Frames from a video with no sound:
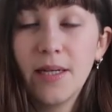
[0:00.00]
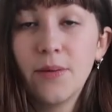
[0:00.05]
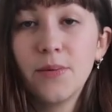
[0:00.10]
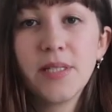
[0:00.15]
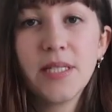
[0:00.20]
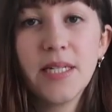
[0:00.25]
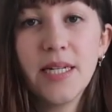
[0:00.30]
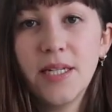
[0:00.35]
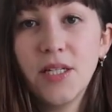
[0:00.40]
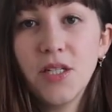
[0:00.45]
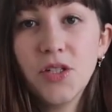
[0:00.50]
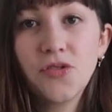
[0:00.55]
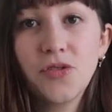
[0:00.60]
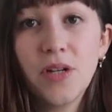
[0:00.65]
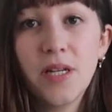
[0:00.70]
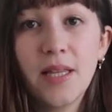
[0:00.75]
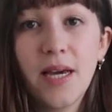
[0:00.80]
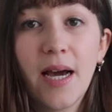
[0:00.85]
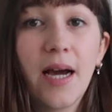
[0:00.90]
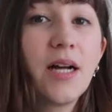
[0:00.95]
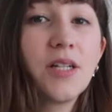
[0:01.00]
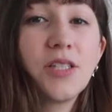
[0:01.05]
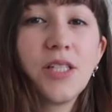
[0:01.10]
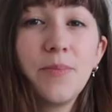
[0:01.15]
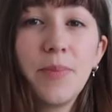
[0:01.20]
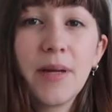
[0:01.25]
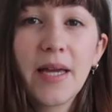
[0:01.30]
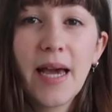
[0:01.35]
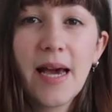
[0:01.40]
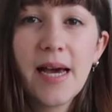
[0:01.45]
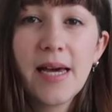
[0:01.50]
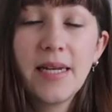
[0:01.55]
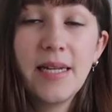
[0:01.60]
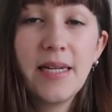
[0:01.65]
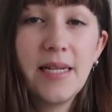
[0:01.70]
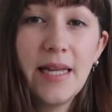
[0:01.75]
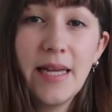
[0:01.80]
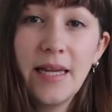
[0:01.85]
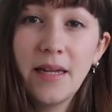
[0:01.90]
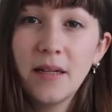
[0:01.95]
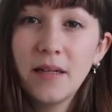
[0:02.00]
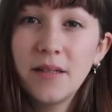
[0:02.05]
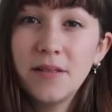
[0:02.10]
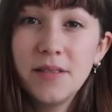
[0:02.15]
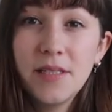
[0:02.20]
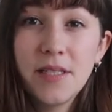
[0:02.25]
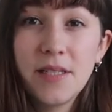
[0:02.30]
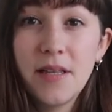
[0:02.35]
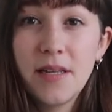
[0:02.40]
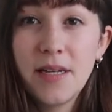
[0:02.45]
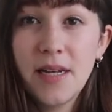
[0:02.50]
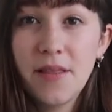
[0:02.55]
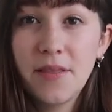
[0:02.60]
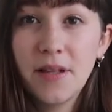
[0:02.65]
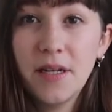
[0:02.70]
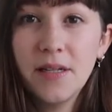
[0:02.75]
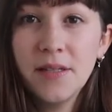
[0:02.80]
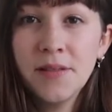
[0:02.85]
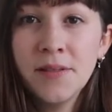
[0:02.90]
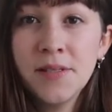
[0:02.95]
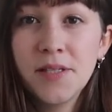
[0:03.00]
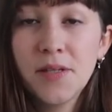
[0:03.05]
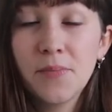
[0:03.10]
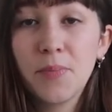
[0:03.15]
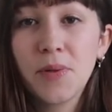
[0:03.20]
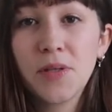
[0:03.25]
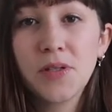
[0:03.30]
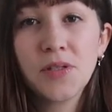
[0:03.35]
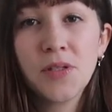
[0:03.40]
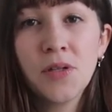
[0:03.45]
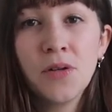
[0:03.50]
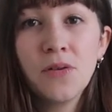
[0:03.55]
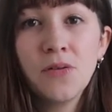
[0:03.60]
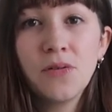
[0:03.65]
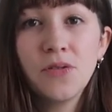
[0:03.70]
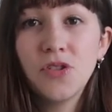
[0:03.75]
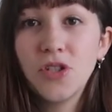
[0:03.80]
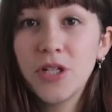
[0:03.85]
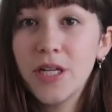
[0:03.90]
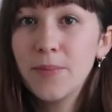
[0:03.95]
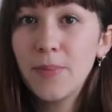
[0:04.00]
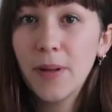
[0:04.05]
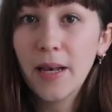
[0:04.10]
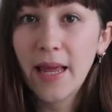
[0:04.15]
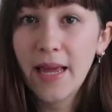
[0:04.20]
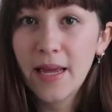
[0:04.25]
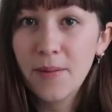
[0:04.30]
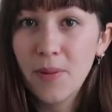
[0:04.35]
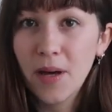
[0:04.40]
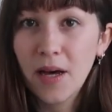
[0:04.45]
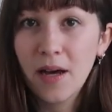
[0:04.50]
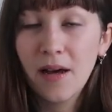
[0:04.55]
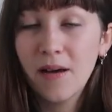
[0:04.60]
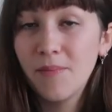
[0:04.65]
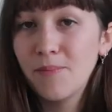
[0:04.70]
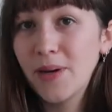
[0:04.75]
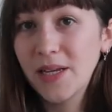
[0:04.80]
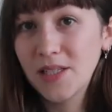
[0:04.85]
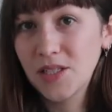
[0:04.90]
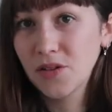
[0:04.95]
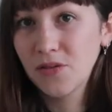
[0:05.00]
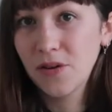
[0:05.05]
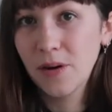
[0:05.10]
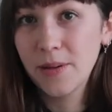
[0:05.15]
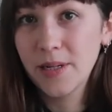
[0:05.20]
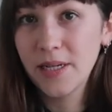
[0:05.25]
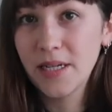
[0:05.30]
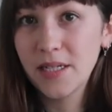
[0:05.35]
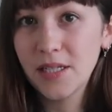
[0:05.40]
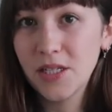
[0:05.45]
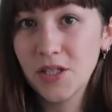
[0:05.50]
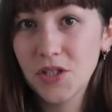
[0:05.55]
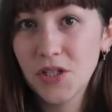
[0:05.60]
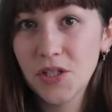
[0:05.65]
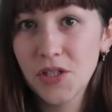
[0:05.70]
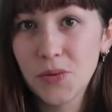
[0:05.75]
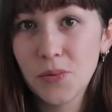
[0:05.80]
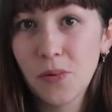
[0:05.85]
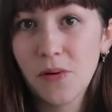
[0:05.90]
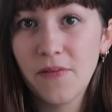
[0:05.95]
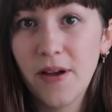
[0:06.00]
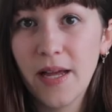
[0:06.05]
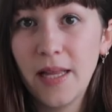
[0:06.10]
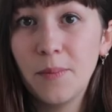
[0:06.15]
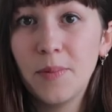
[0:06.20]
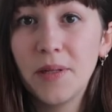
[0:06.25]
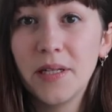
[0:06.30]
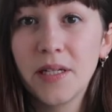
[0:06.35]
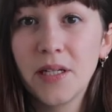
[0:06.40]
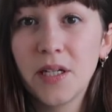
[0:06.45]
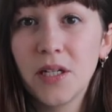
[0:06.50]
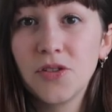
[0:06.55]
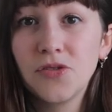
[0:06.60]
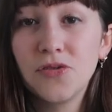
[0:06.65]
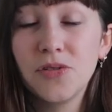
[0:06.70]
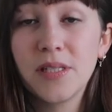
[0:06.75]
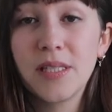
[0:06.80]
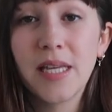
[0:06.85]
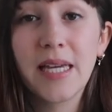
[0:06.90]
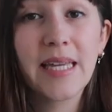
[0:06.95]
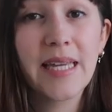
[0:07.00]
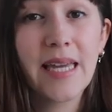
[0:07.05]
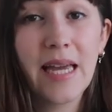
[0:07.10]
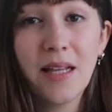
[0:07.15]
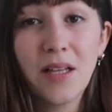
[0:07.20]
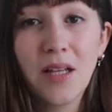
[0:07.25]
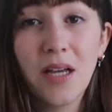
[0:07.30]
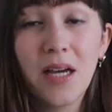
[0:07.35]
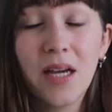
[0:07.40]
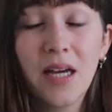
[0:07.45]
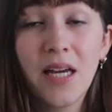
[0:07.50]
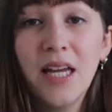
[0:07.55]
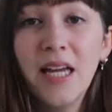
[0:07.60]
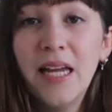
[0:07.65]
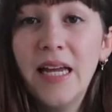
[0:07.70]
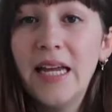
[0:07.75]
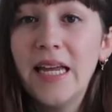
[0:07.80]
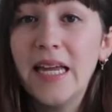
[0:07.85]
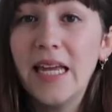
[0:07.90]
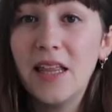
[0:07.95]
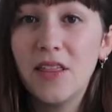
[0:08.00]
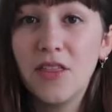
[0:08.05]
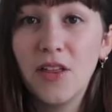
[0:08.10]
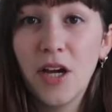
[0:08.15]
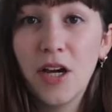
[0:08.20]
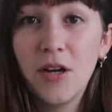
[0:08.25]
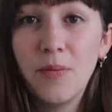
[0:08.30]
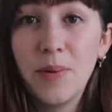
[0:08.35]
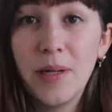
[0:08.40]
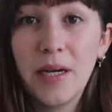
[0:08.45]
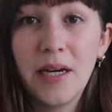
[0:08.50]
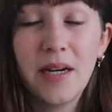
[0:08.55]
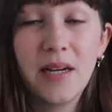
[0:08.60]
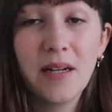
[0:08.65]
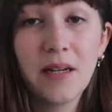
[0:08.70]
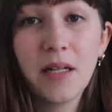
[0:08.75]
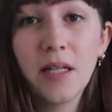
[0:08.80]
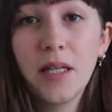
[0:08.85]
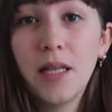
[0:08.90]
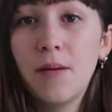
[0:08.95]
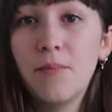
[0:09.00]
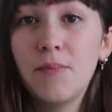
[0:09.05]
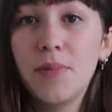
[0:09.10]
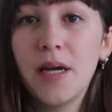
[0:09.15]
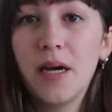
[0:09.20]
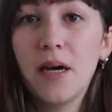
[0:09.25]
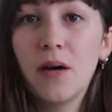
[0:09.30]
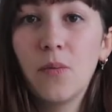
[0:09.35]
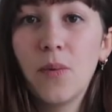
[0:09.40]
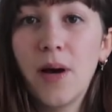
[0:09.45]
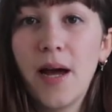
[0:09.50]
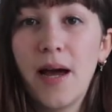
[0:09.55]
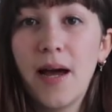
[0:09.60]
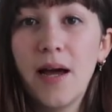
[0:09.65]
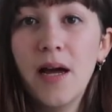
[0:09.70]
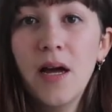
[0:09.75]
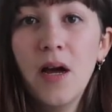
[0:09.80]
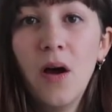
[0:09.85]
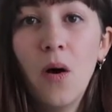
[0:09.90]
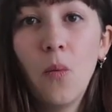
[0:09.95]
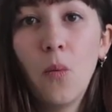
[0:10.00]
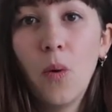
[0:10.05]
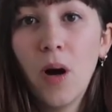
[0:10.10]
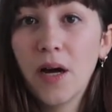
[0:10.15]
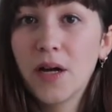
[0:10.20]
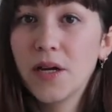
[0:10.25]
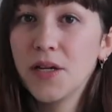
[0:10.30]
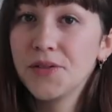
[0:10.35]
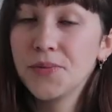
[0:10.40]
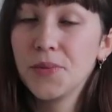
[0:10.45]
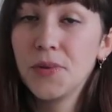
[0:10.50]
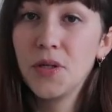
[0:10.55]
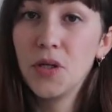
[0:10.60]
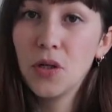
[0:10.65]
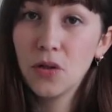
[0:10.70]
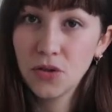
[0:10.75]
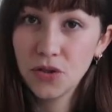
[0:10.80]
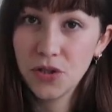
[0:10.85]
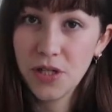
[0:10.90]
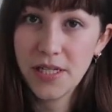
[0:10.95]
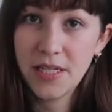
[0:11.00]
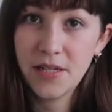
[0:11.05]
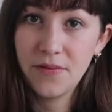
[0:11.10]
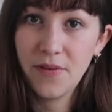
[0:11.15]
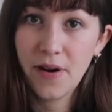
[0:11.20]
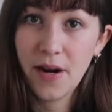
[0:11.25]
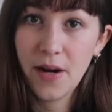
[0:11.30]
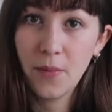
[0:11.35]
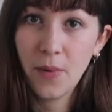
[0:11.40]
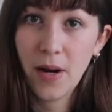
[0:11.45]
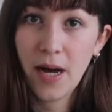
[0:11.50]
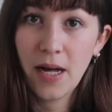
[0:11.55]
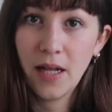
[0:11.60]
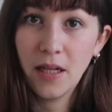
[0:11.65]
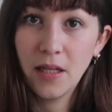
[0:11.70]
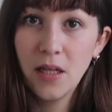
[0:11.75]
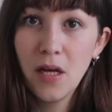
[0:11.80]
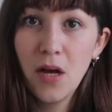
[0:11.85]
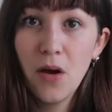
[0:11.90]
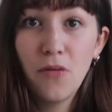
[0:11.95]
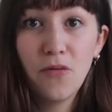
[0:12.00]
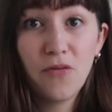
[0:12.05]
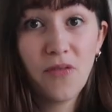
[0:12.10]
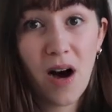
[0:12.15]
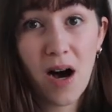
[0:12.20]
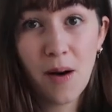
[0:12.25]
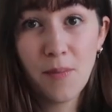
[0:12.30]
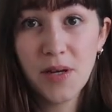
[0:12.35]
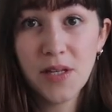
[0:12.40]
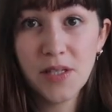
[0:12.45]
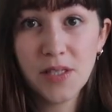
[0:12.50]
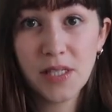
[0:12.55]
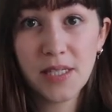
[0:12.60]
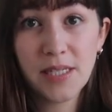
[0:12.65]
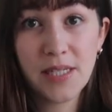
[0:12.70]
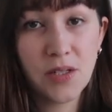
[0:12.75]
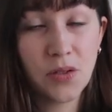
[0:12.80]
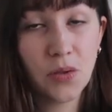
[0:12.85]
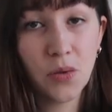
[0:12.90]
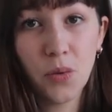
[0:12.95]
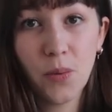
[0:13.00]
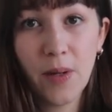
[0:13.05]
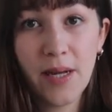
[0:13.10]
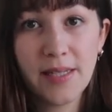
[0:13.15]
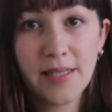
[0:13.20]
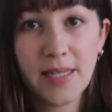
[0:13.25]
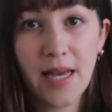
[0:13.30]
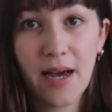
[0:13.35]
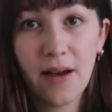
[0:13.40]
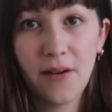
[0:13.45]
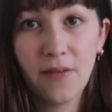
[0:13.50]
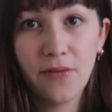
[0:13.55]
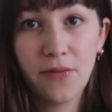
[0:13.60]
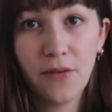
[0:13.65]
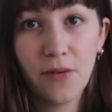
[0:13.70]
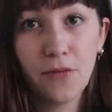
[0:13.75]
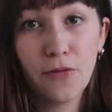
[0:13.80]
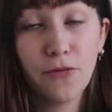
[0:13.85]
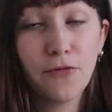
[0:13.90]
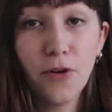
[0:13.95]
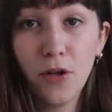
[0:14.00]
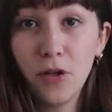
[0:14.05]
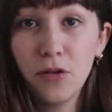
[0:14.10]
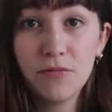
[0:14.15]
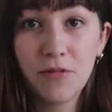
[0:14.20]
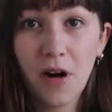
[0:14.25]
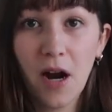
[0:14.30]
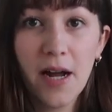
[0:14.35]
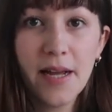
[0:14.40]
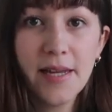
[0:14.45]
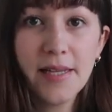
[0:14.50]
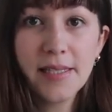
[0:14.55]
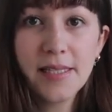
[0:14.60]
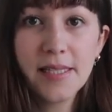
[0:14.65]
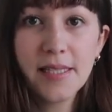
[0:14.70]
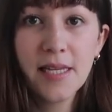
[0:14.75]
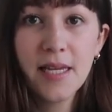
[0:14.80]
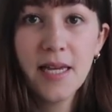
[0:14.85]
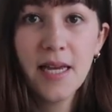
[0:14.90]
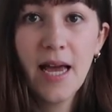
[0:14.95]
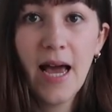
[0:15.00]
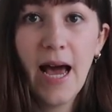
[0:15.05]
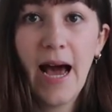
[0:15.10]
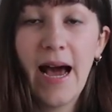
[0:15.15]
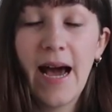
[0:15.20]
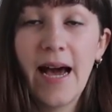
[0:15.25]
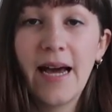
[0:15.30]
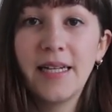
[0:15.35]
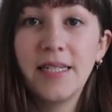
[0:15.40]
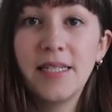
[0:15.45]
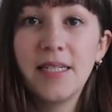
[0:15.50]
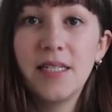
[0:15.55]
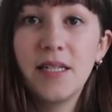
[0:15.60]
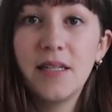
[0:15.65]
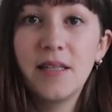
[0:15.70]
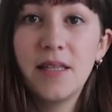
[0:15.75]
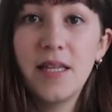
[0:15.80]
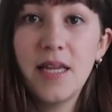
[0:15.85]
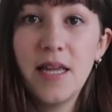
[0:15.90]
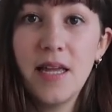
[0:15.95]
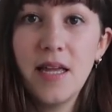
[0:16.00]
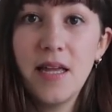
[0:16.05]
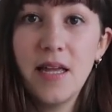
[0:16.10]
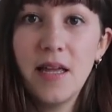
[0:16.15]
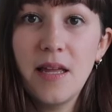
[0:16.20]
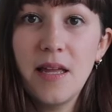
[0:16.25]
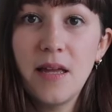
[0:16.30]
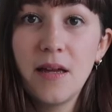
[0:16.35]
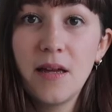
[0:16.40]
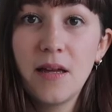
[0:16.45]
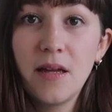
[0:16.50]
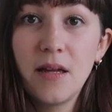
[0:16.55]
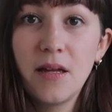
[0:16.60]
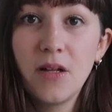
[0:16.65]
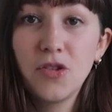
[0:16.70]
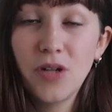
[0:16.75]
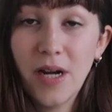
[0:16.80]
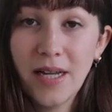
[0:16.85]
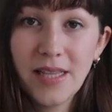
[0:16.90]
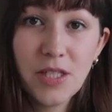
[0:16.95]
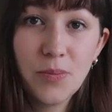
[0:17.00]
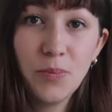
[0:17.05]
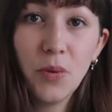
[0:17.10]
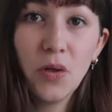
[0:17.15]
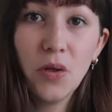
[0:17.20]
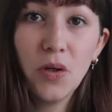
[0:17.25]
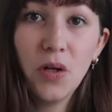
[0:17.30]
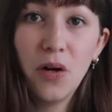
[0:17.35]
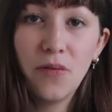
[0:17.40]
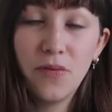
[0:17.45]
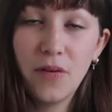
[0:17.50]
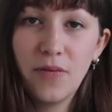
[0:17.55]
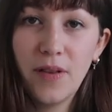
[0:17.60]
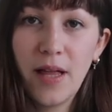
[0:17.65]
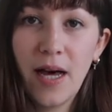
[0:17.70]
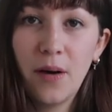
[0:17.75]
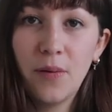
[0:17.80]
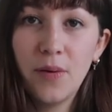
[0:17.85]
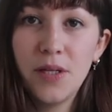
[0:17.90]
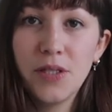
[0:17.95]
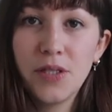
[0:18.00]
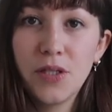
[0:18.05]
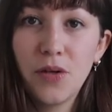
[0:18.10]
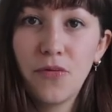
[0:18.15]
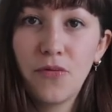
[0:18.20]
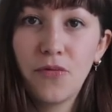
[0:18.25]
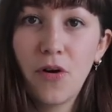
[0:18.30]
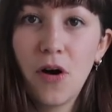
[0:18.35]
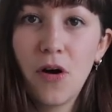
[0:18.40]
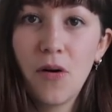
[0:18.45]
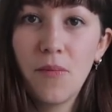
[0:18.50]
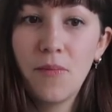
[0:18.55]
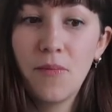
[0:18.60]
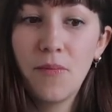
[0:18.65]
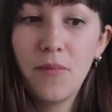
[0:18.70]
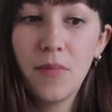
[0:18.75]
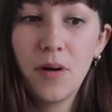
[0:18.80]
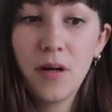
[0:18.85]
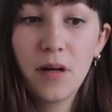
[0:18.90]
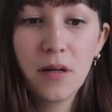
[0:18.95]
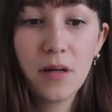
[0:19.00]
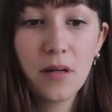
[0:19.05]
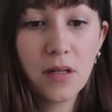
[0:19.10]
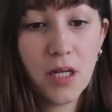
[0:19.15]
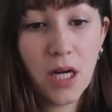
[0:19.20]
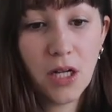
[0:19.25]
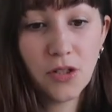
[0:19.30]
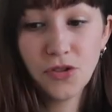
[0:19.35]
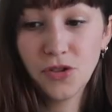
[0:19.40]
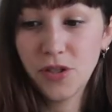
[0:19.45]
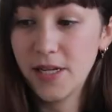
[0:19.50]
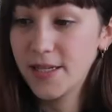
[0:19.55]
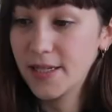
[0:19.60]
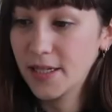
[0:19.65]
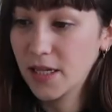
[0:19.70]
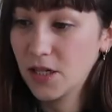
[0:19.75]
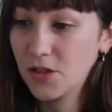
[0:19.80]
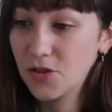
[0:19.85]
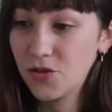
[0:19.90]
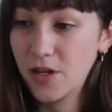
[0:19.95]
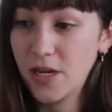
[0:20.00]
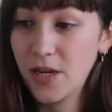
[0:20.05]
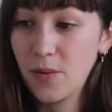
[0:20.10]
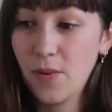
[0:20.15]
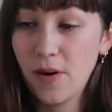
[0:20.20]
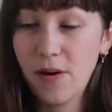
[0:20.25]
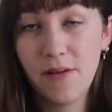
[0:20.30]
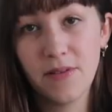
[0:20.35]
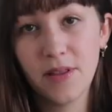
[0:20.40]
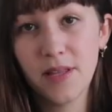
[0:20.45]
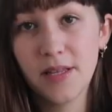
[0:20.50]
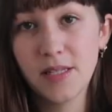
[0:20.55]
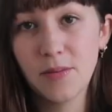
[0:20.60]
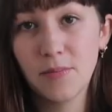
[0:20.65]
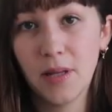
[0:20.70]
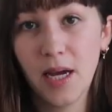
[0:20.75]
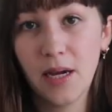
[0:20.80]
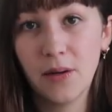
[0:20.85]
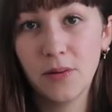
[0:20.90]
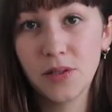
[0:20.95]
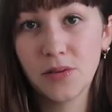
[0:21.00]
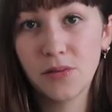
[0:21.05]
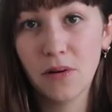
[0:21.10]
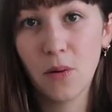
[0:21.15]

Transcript: It was an industry that actually began in England and the Netherlands, but soon cheaper labour and better growing conditions were available in countries like Kenya, Ethiopia and Colombia, where workers were not treated very well, farmers didn't always have full rights, and the transport of the flowers from country to country, wherever the supply was